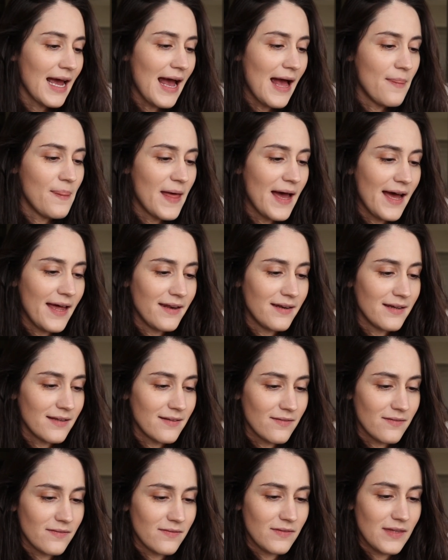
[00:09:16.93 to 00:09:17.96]
and then
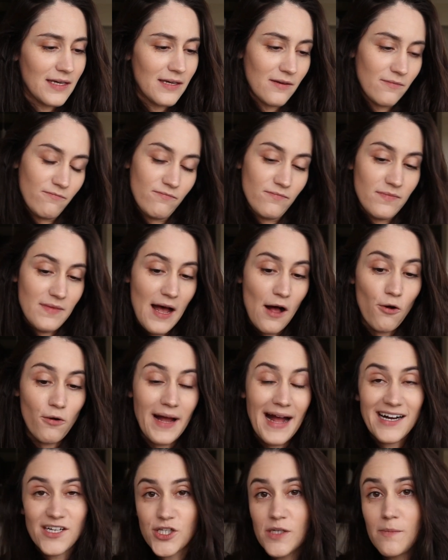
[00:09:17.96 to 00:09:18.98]
the elk
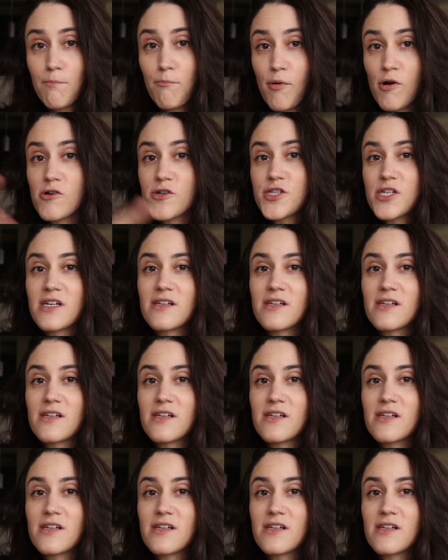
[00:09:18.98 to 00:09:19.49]
actually burst